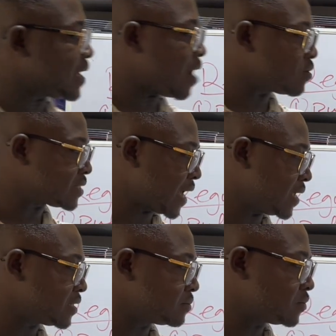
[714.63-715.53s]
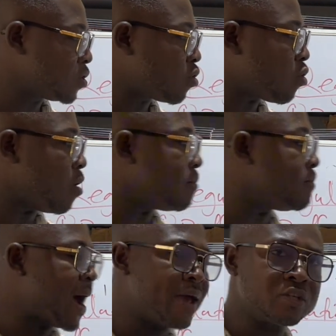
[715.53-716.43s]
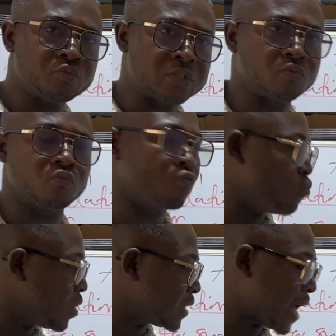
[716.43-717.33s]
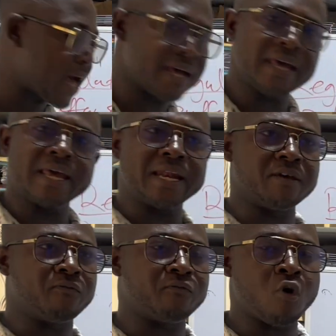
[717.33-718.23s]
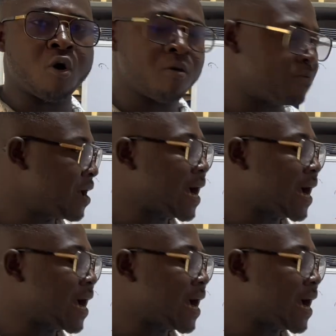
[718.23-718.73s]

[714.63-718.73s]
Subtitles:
dioxide combines with water, they form